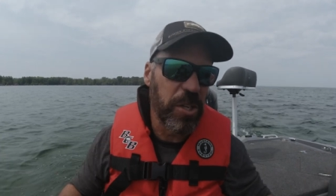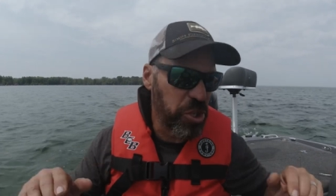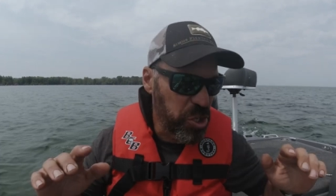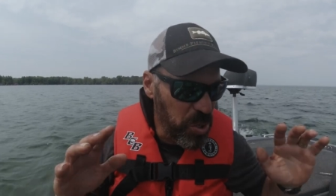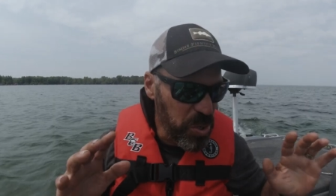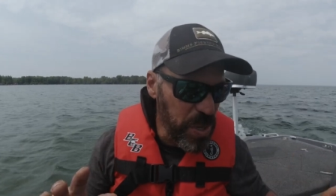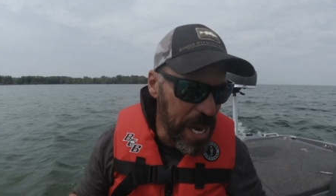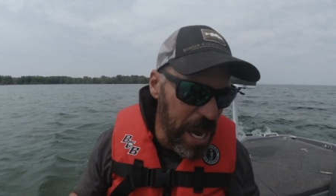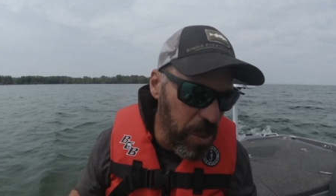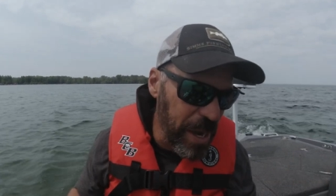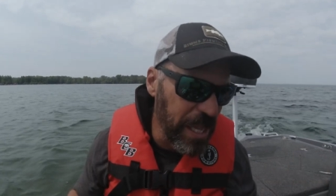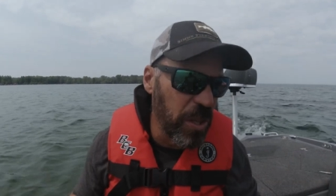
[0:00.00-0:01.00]
I'll show you
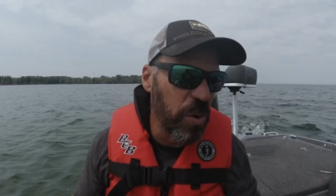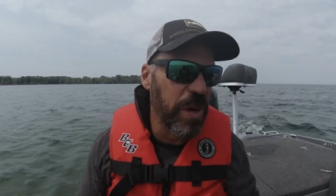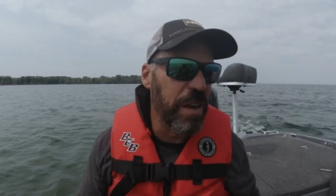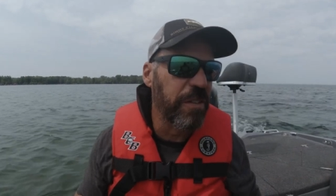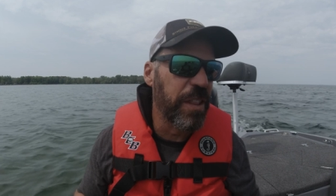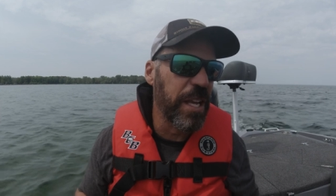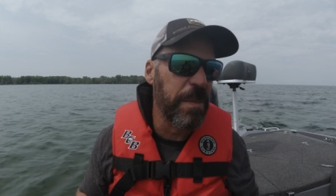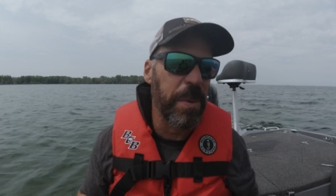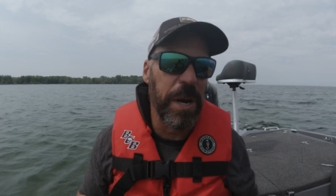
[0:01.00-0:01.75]
how I load everything,